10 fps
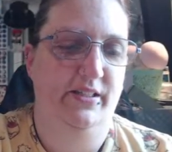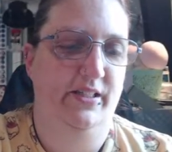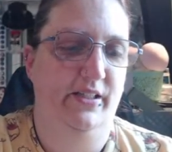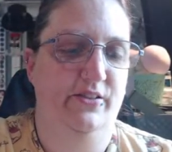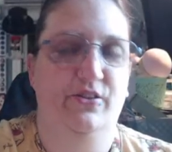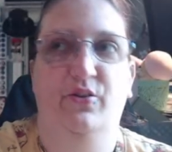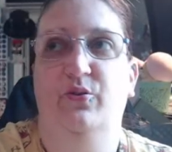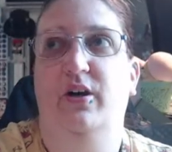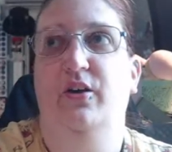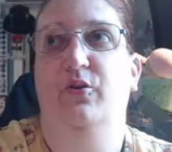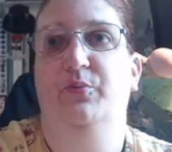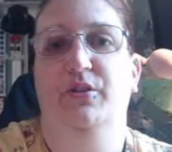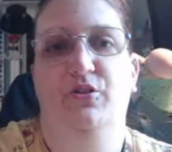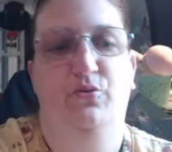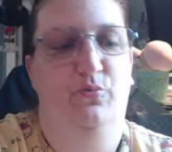So I hope
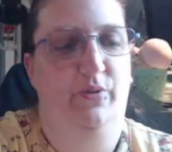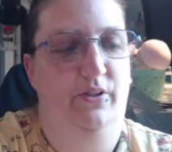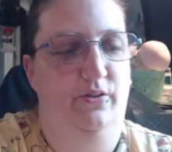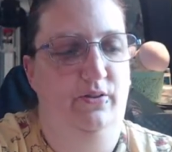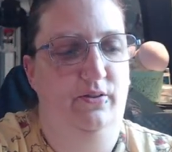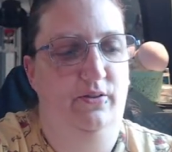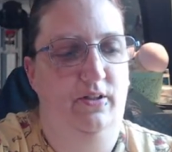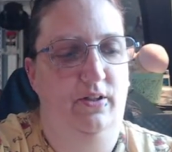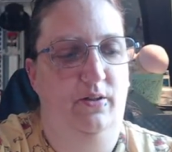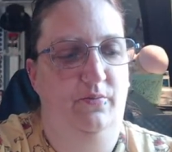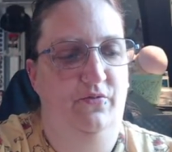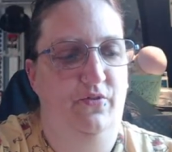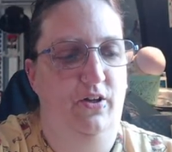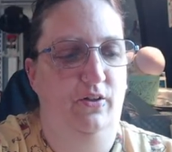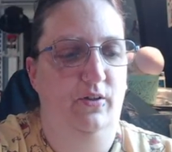that you will
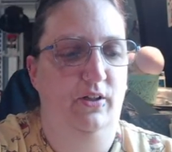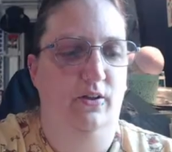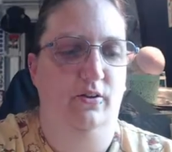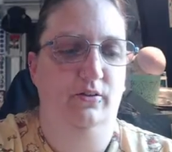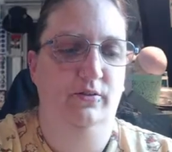follow along.